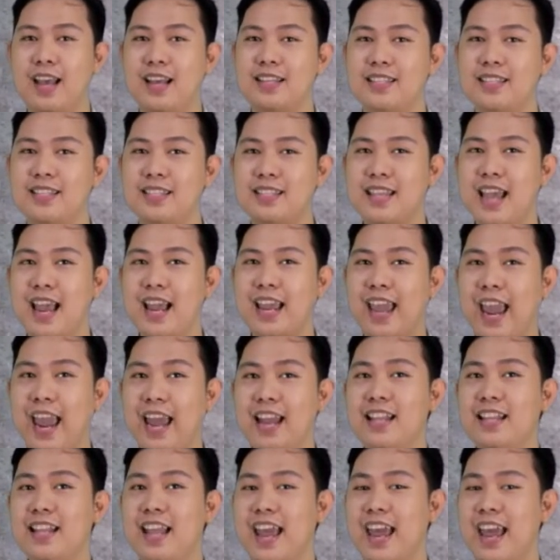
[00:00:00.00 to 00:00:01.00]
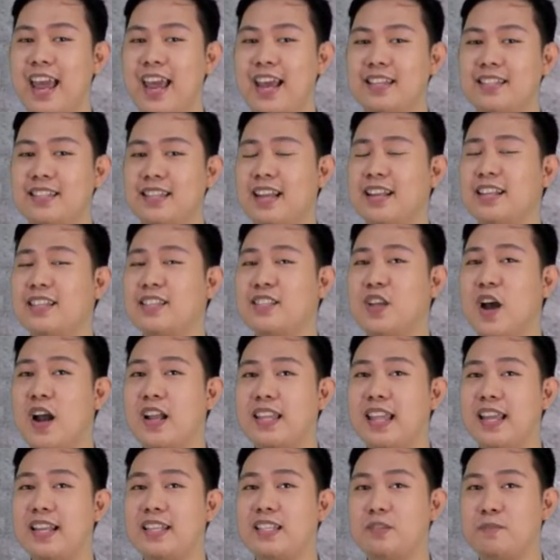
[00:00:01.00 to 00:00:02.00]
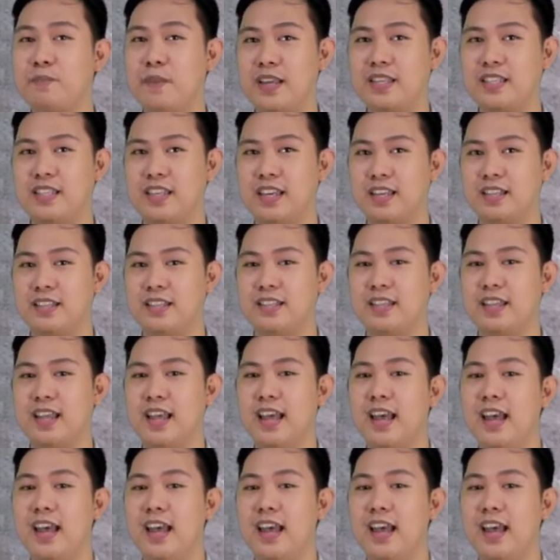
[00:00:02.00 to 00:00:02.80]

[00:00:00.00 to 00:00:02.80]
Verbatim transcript: Second is exotic species.